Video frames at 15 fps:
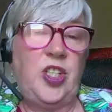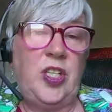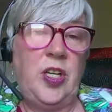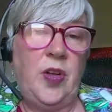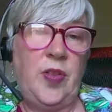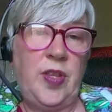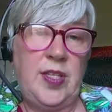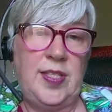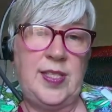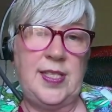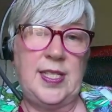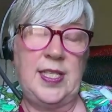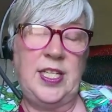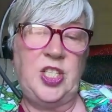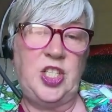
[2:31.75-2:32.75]
You know, this is an
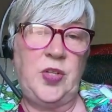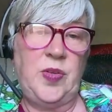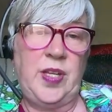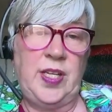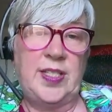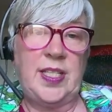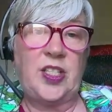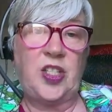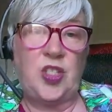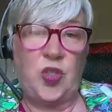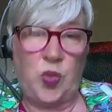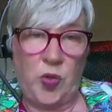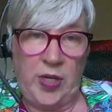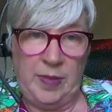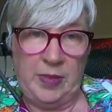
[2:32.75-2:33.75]
issue that is
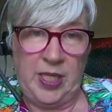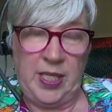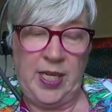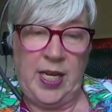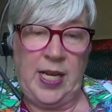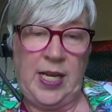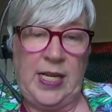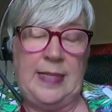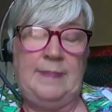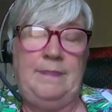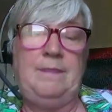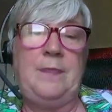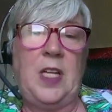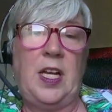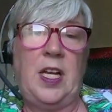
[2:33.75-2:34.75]
extremely
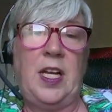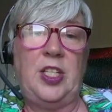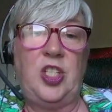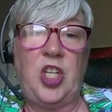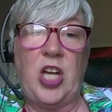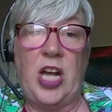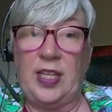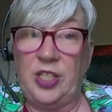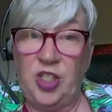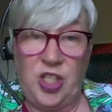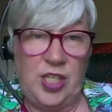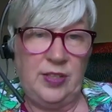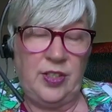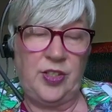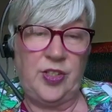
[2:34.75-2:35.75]
um, uh,
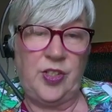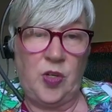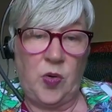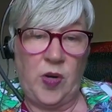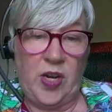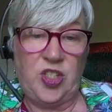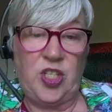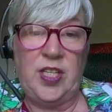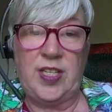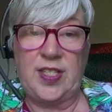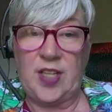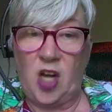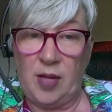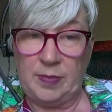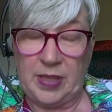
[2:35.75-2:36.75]
challenging. There's no question, it's
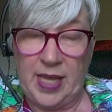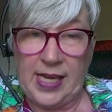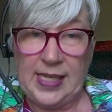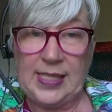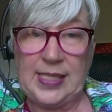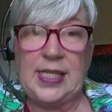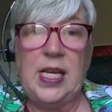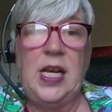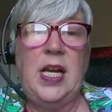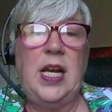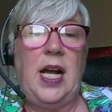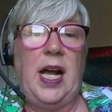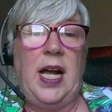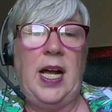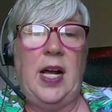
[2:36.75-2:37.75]
complex.
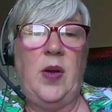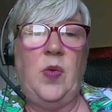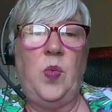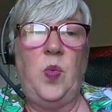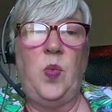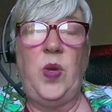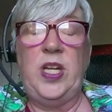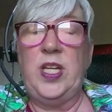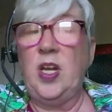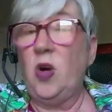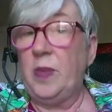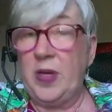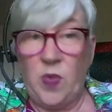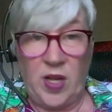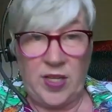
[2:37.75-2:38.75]
Uh, we
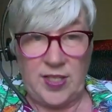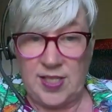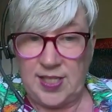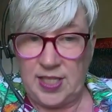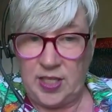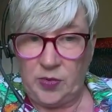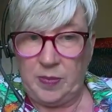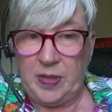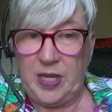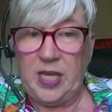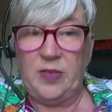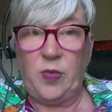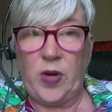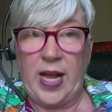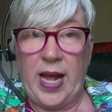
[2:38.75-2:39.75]
nobody wants to see a repeat
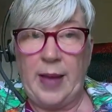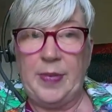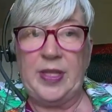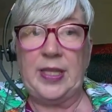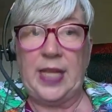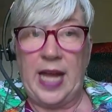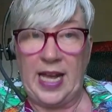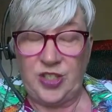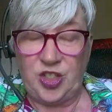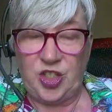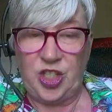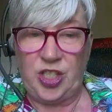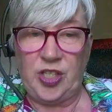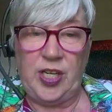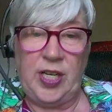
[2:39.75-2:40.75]
of what happened last
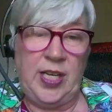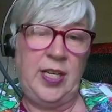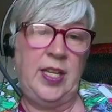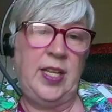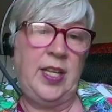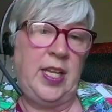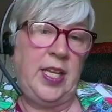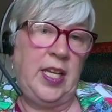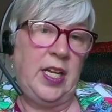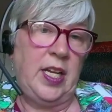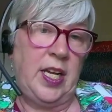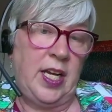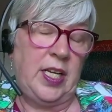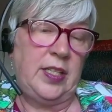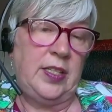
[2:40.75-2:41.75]
year in the
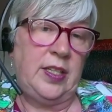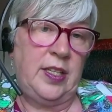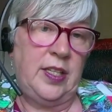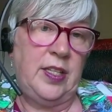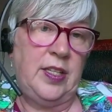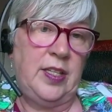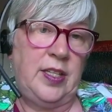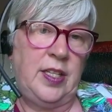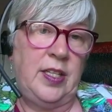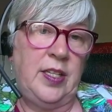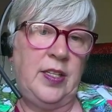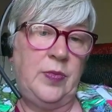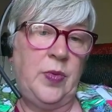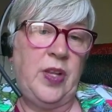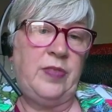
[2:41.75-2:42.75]
uh, the
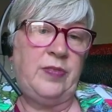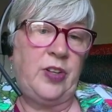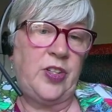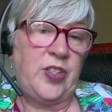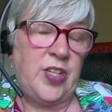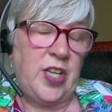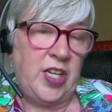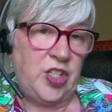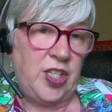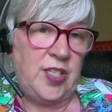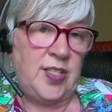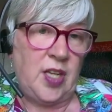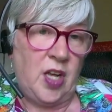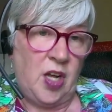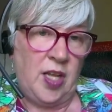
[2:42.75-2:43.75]
the with First
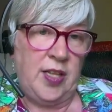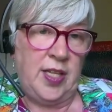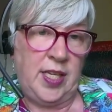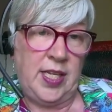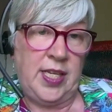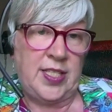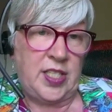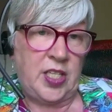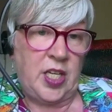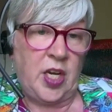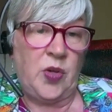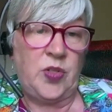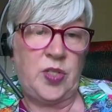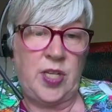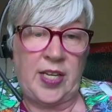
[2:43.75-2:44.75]
Nations on the East
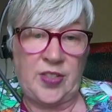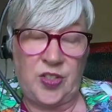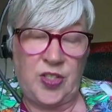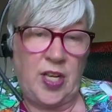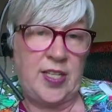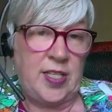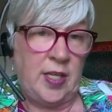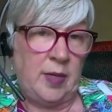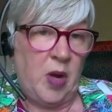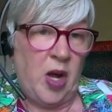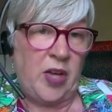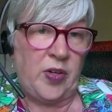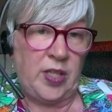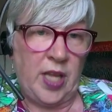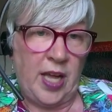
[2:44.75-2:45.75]
Coast exercising their
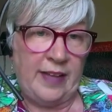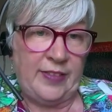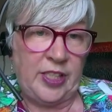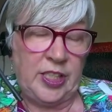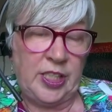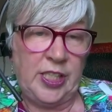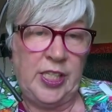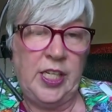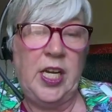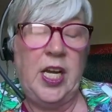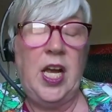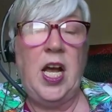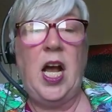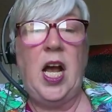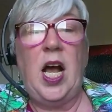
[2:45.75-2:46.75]
moderate livelihood.
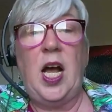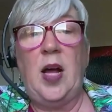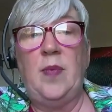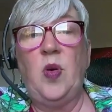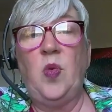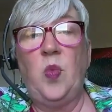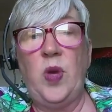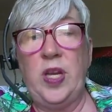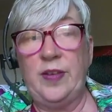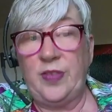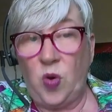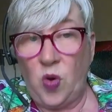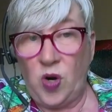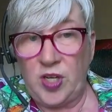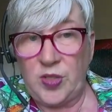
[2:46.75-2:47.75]
Um, we of
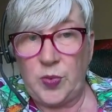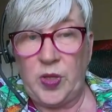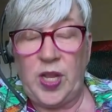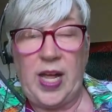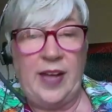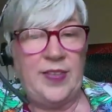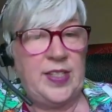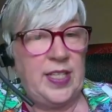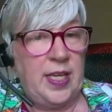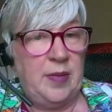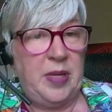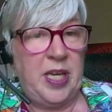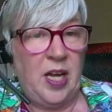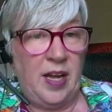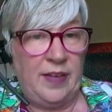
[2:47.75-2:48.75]
course will have
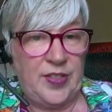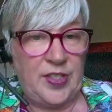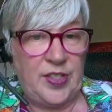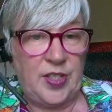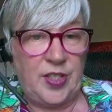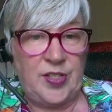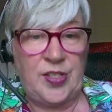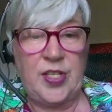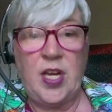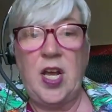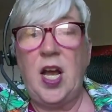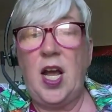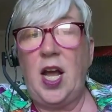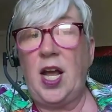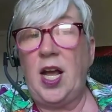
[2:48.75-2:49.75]
CMP officers
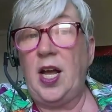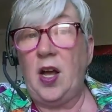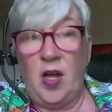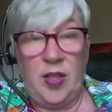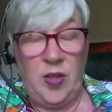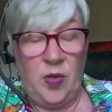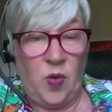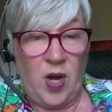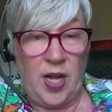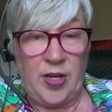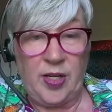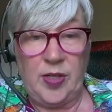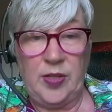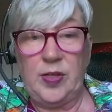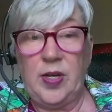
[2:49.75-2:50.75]
uh, on the
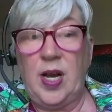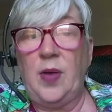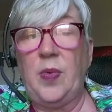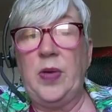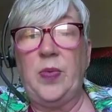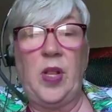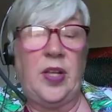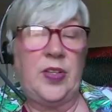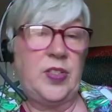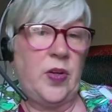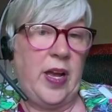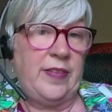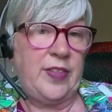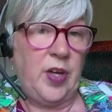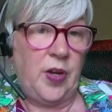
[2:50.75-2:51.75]
water. Uh, we will also
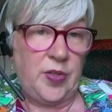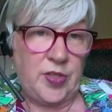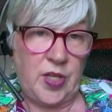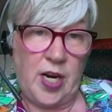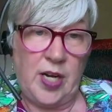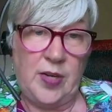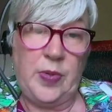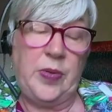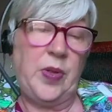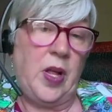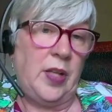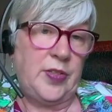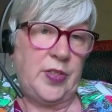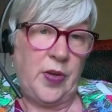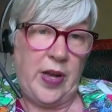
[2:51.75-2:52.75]
have Coast Guard. We will
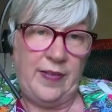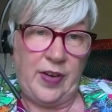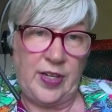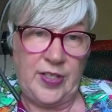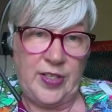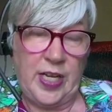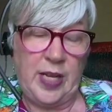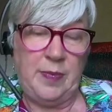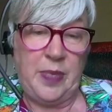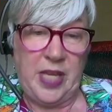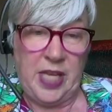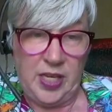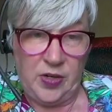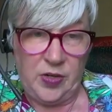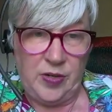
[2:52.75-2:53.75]
also have our
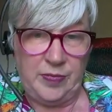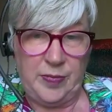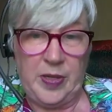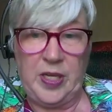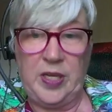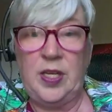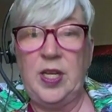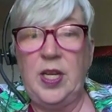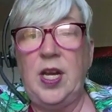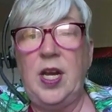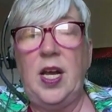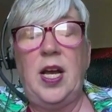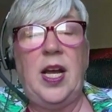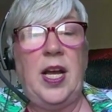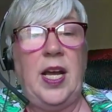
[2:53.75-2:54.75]
CMP who have been
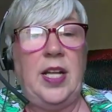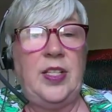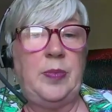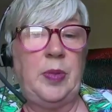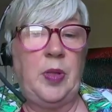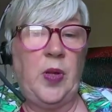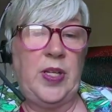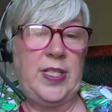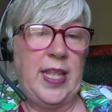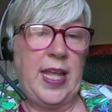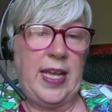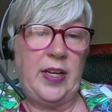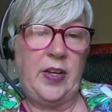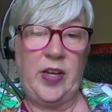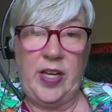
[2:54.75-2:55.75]
uh, deployed to
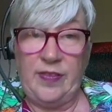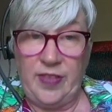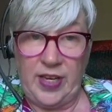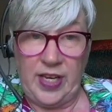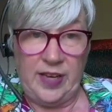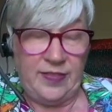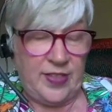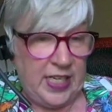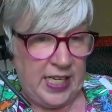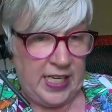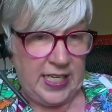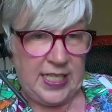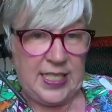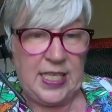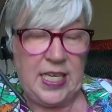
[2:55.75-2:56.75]
that area if, if
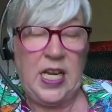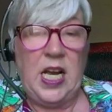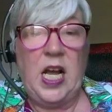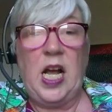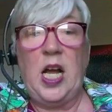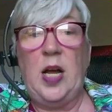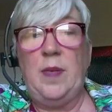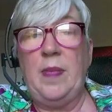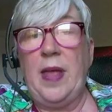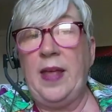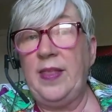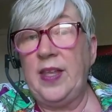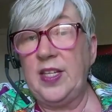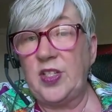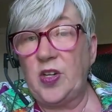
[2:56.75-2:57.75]
needed. Um,
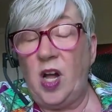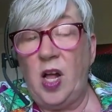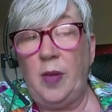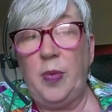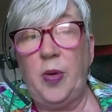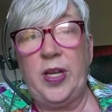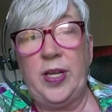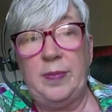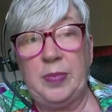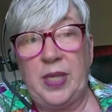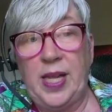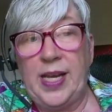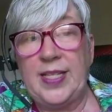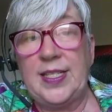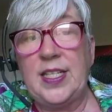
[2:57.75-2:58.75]
and these are all put in
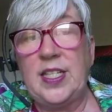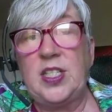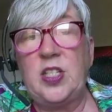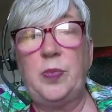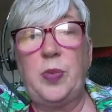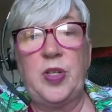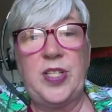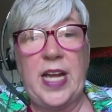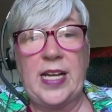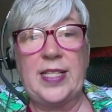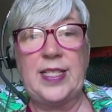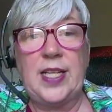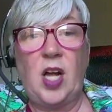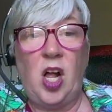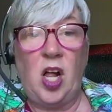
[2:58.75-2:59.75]
place to
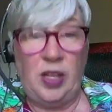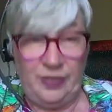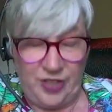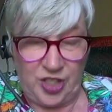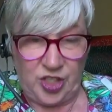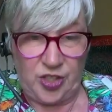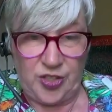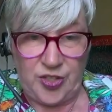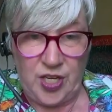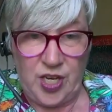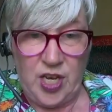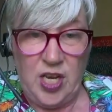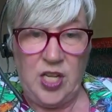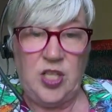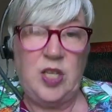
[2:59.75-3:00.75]
protect all fishers,
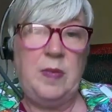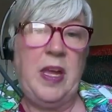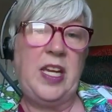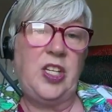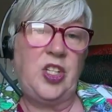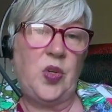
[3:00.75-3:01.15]
to make